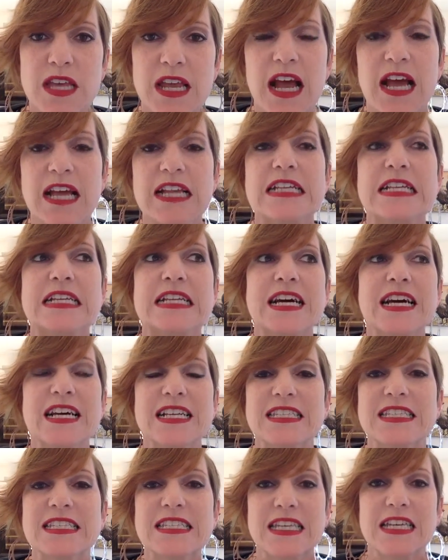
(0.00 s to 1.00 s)
And I did
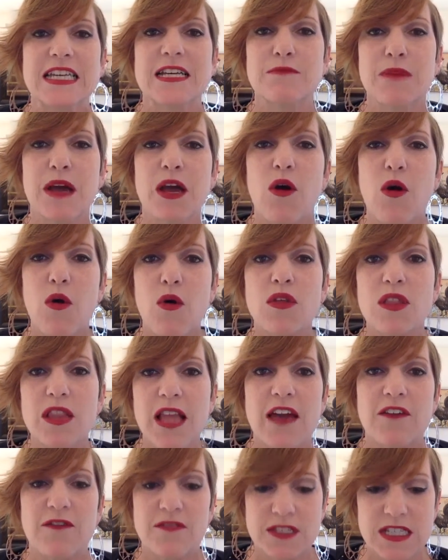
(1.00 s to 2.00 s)
not see it my whole
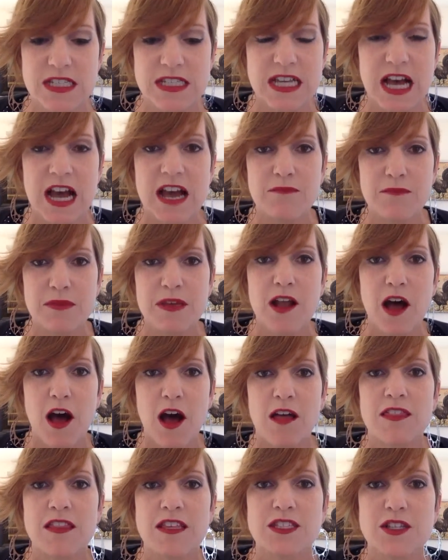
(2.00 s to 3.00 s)
life since I've been
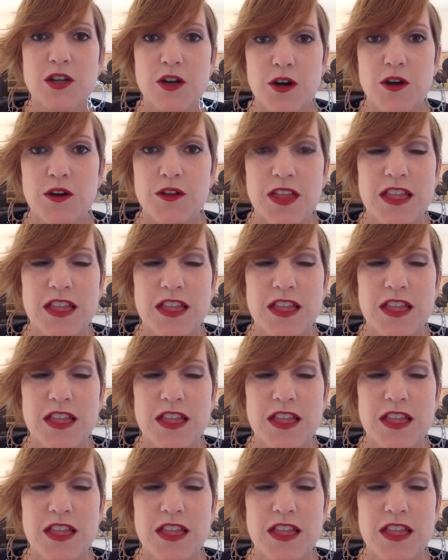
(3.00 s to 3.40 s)
on this earth.